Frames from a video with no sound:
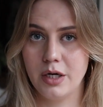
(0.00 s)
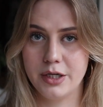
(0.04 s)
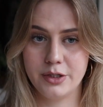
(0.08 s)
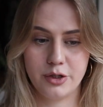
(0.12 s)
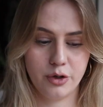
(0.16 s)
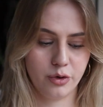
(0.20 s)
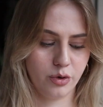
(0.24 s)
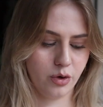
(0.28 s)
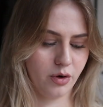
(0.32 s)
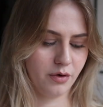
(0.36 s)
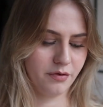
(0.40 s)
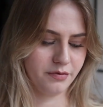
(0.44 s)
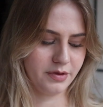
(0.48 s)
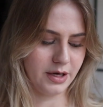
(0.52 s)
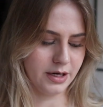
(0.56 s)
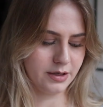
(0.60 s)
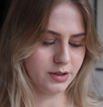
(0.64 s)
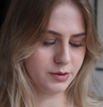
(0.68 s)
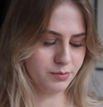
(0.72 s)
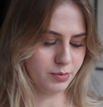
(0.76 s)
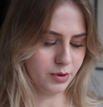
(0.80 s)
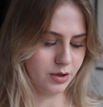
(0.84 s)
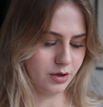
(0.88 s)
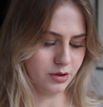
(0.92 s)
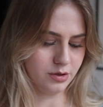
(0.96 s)
I don't know if that
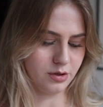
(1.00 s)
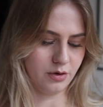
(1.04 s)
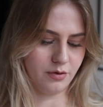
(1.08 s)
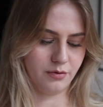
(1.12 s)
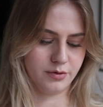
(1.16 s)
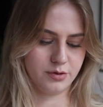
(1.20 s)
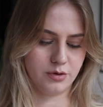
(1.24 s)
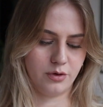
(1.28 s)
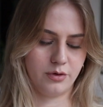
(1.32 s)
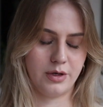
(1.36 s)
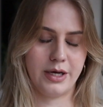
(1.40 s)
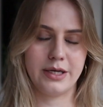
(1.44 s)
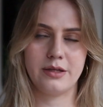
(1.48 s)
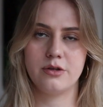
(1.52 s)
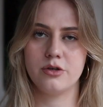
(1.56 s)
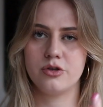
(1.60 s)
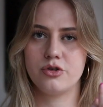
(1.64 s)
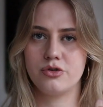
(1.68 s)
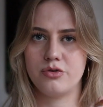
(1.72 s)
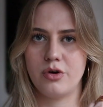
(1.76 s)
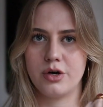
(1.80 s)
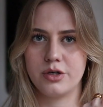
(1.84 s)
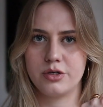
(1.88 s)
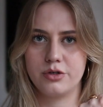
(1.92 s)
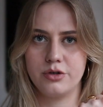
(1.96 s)
is because I also like the
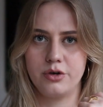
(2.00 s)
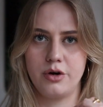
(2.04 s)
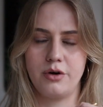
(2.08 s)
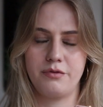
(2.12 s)
structure